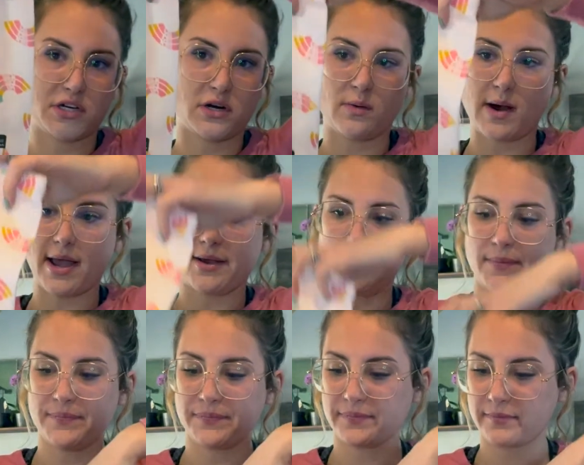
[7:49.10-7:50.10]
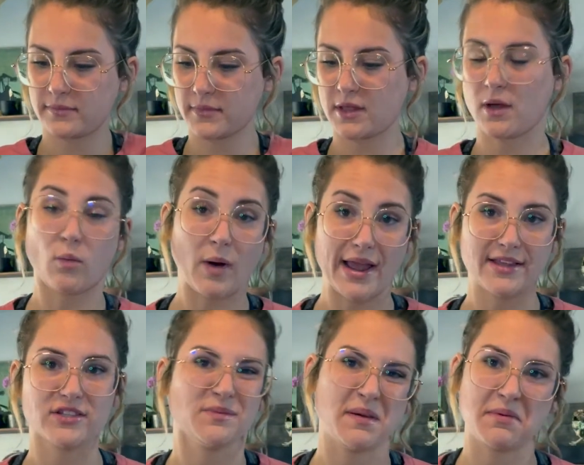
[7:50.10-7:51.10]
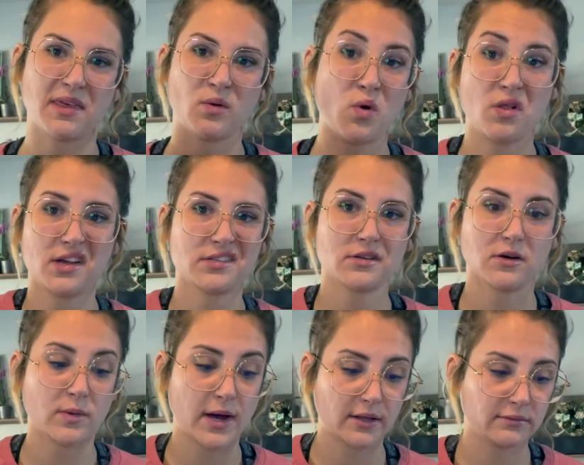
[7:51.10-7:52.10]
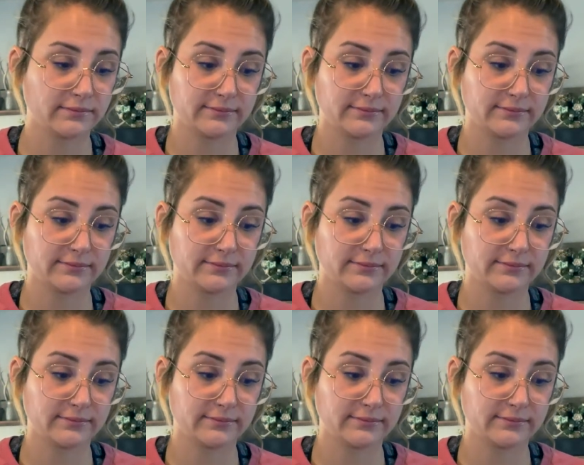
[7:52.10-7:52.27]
her a while. They're white, so maybe they won't last her a while.